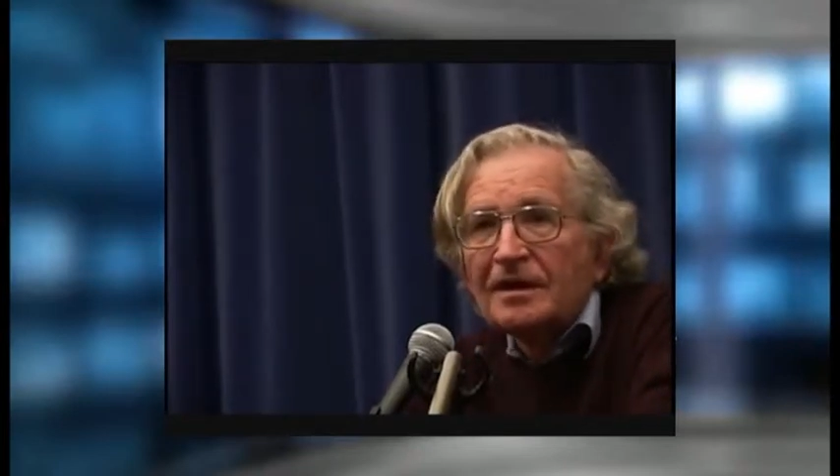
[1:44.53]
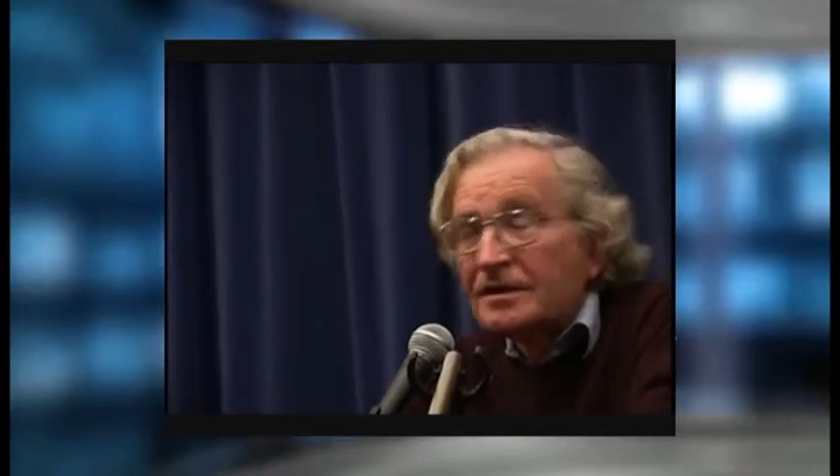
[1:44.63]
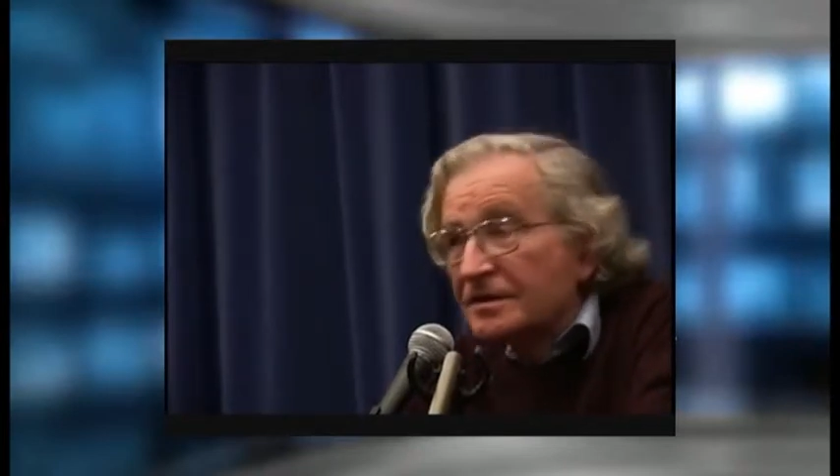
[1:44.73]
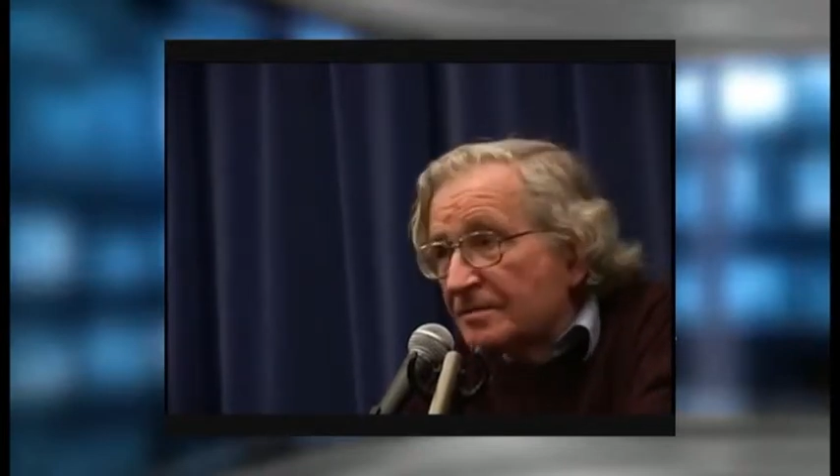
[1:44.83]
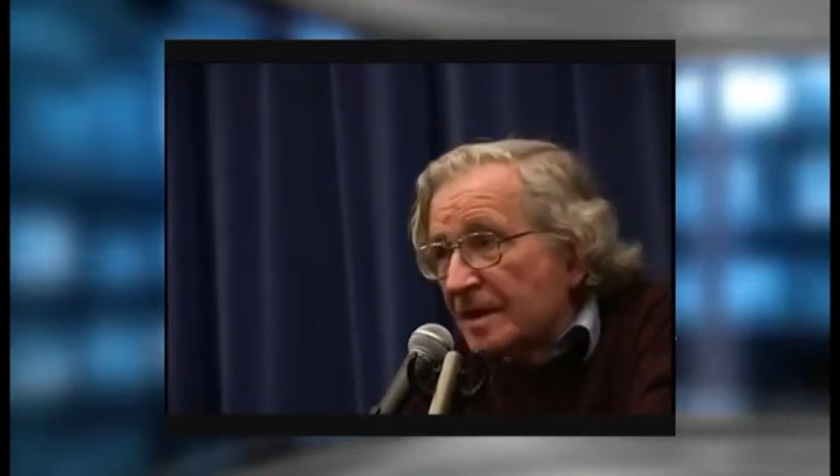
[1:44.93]

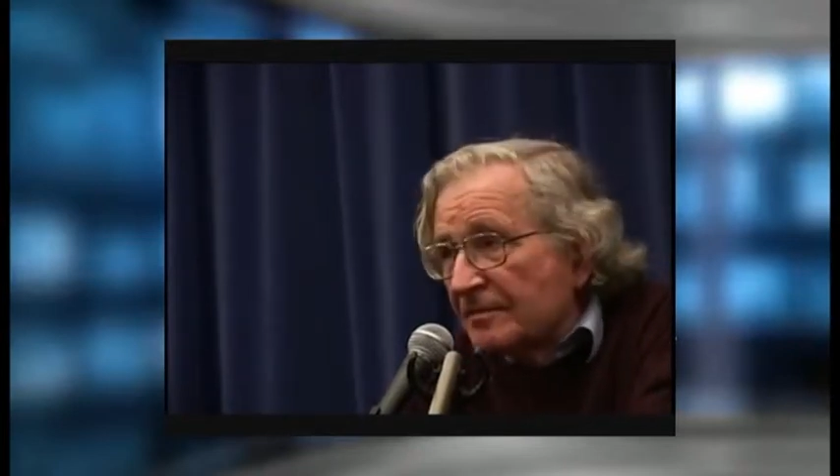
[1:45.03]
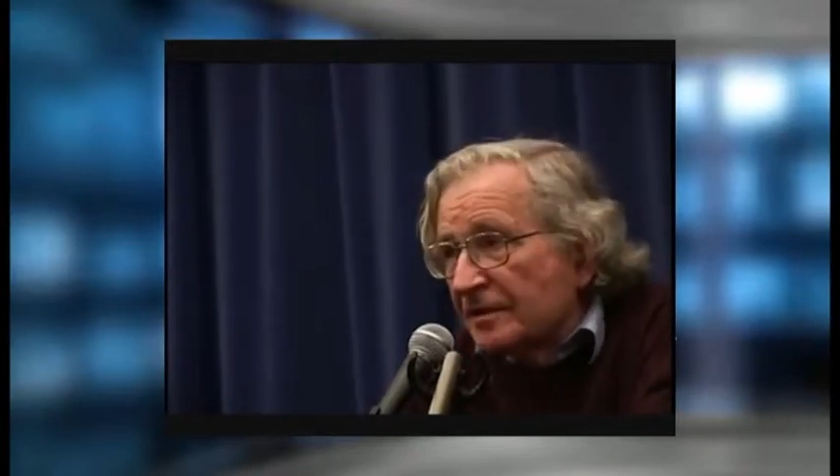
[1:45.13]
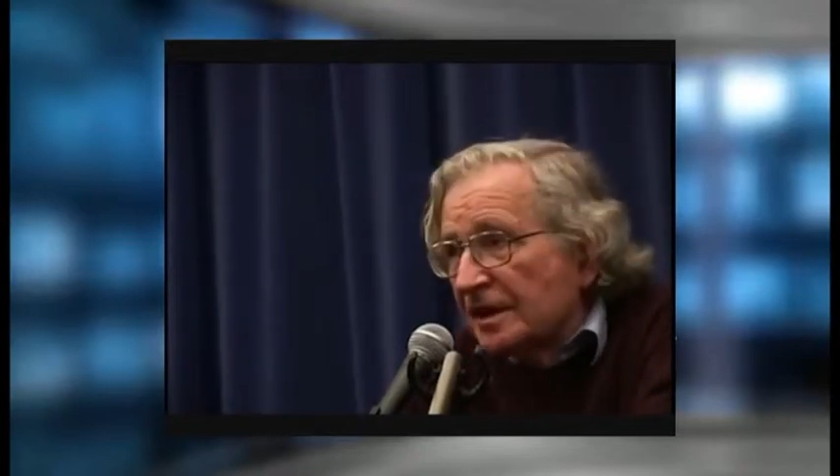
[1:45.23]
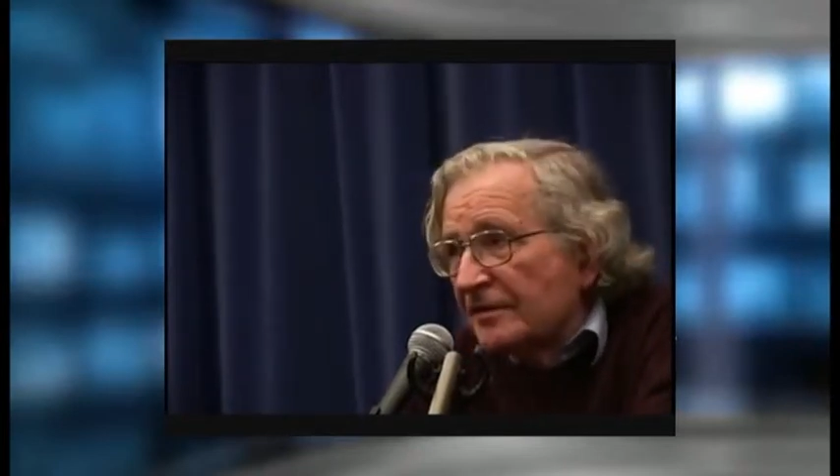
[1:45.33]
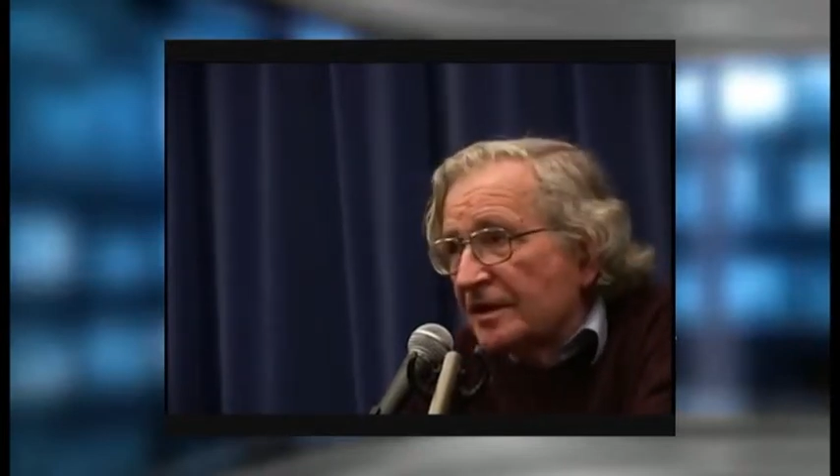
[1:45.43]
the
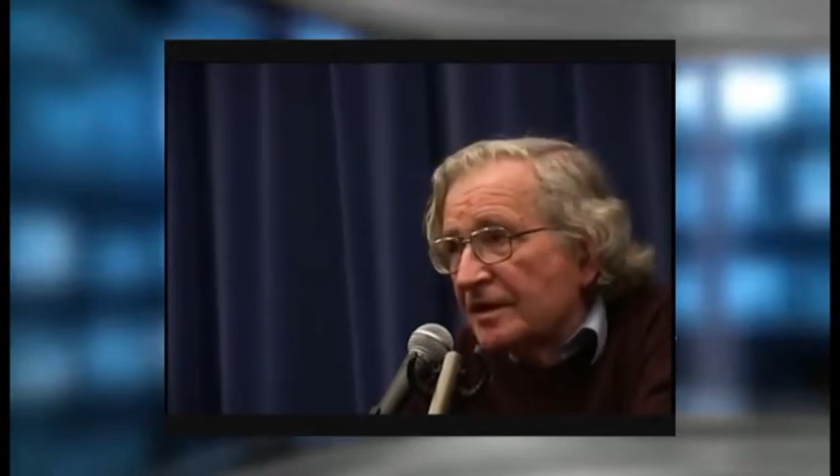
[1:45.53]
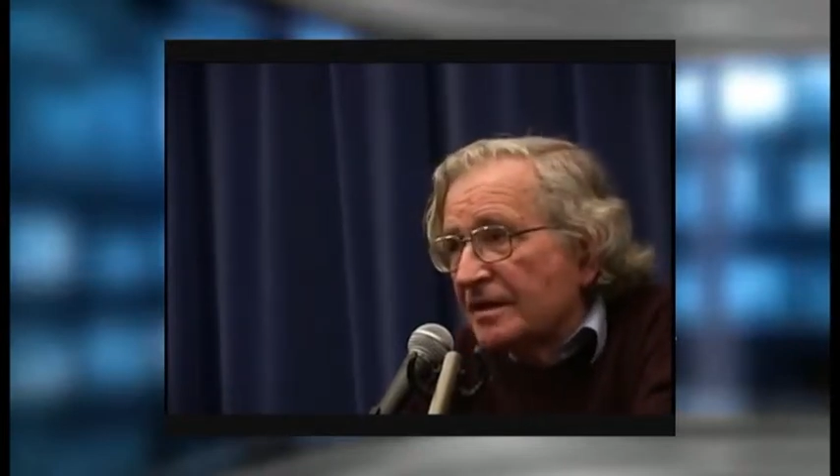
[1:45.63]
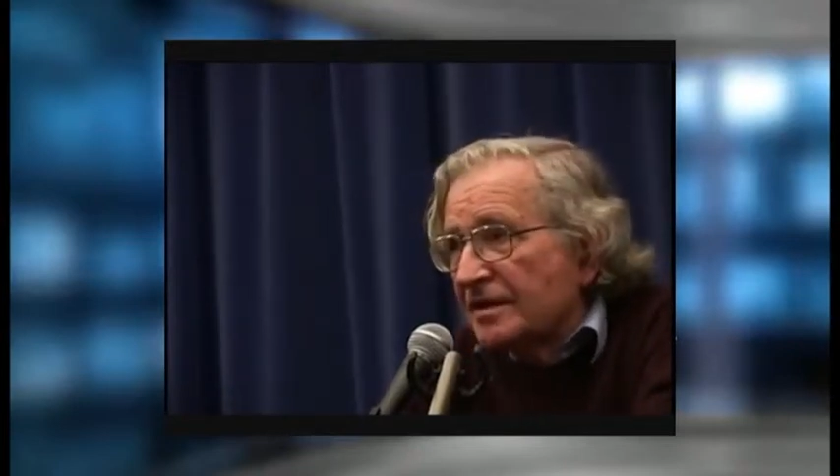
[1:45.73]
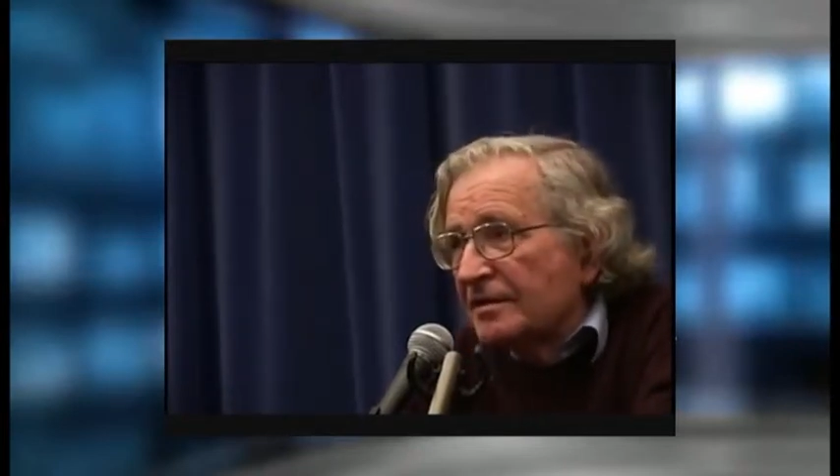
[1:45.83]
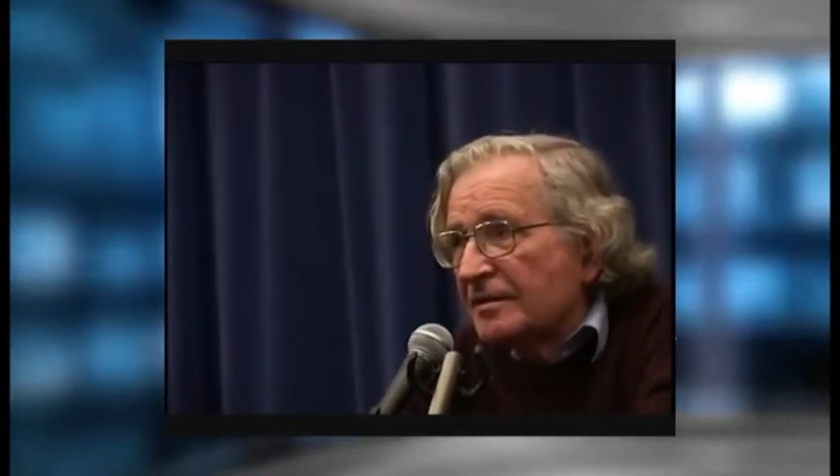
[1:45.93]
September
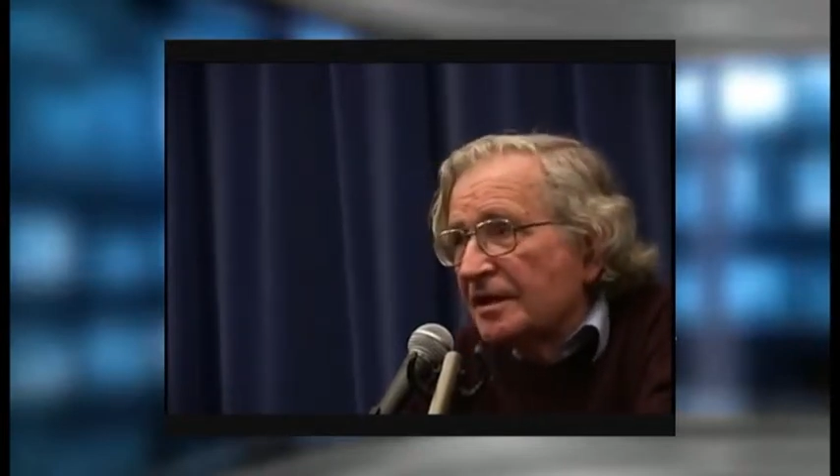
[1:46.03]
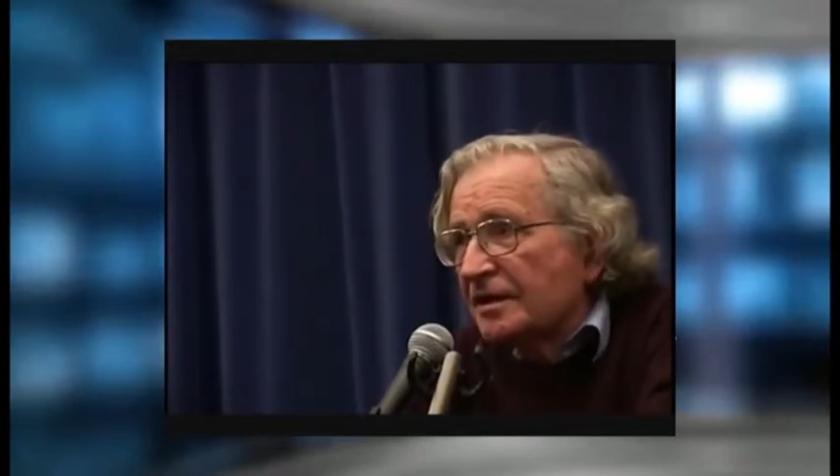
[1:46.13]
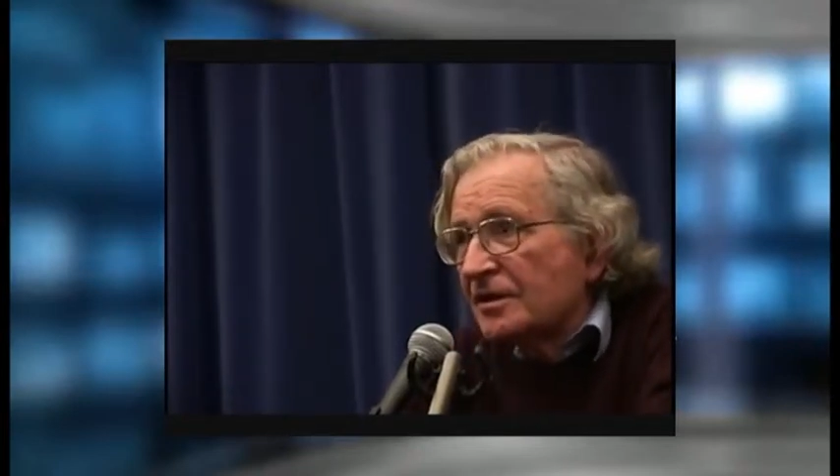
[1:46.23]
11th